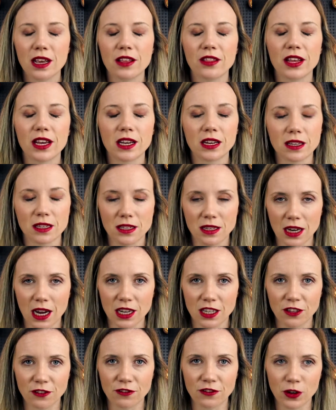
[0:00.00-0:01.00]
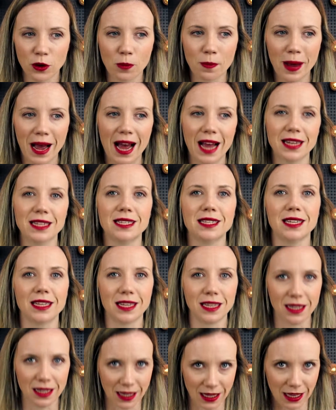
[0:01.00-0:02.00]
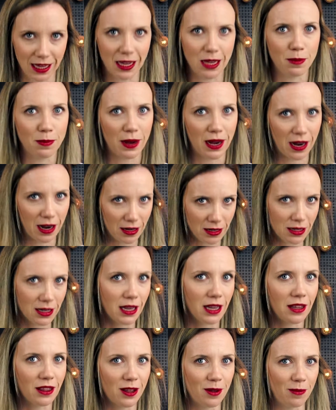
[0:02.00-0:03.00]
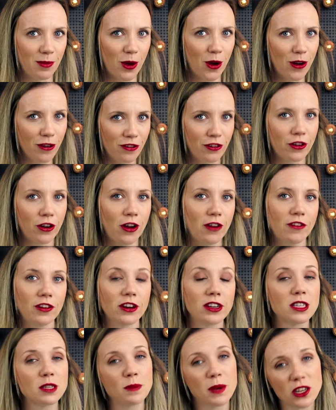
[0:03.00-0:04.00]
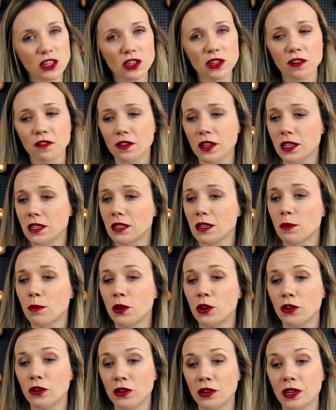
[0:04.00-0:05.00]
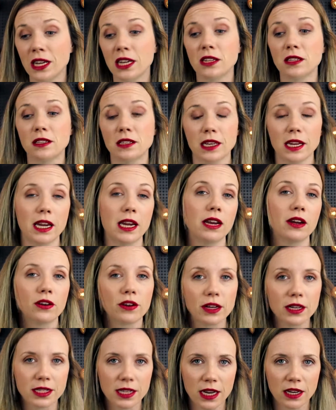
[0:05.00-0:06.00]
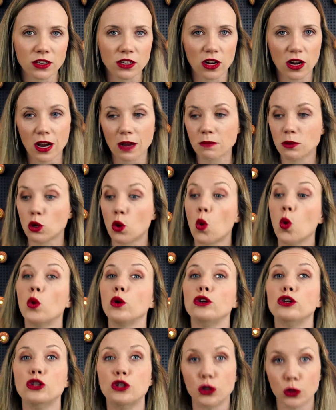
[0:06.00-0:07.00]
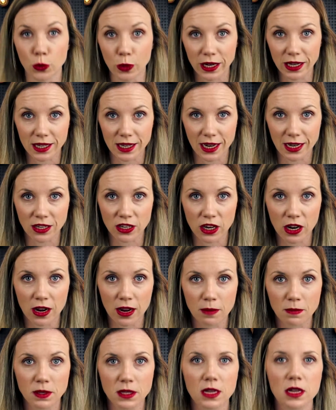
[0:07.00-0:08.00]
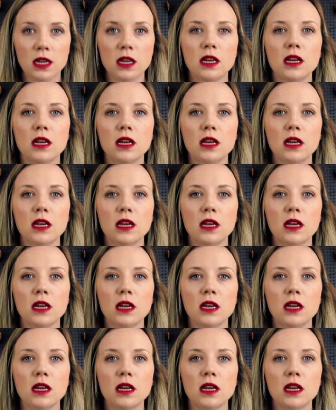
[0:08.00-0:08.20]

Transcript: they're going to start to feel bad to keep asking them over and over, especially if there's someone who needs to hear it 10 times or do it 10 times